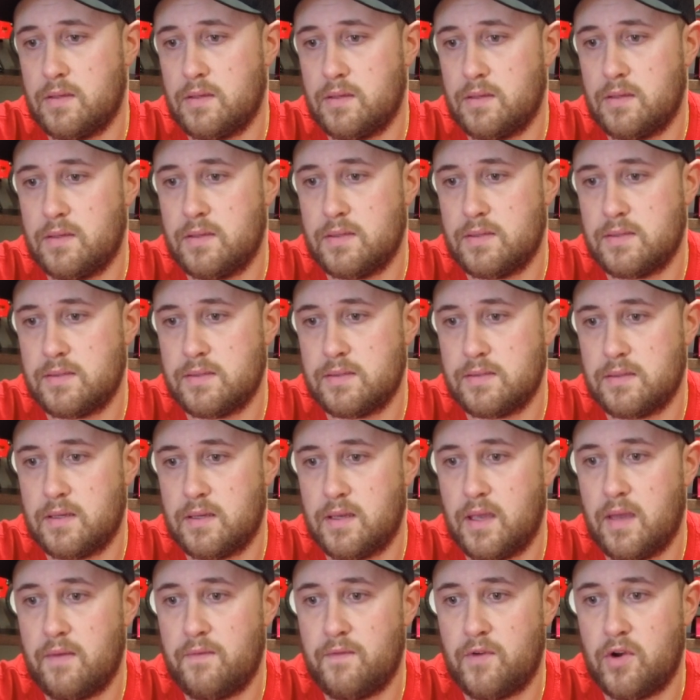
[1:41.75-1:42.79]
is
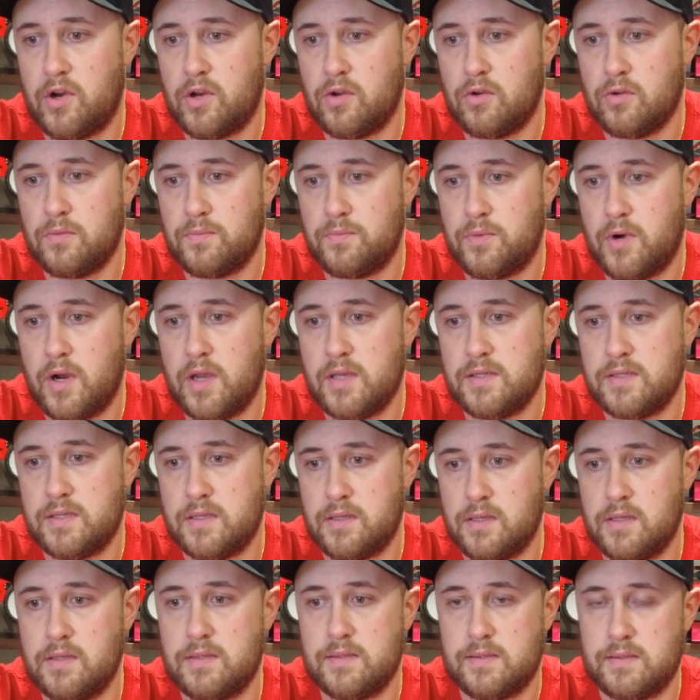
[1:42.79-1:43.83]
again very good price,
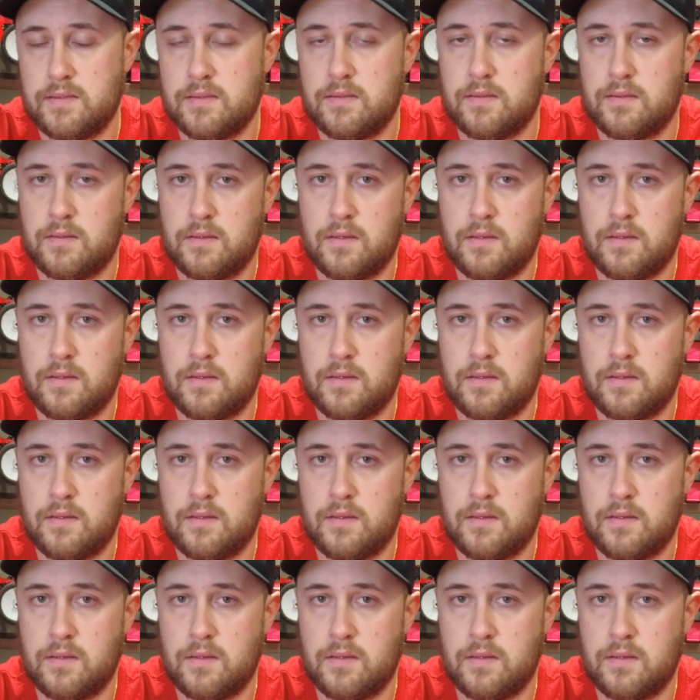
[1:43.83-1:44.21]
and it's